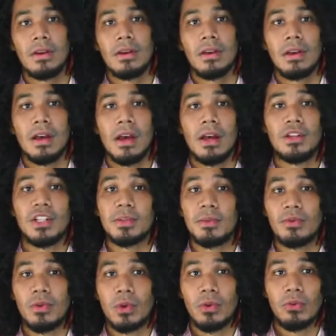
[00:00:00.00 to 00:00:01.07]
And just
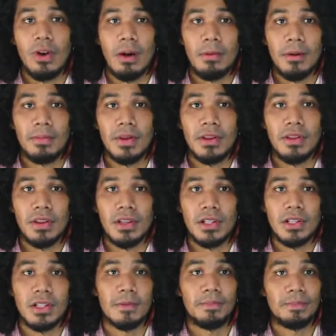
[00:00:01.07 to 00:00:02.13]
before we wrap up
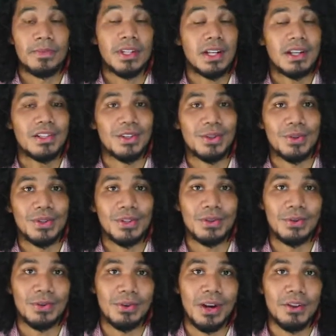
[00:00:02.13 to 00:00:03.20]
today's News at Noon,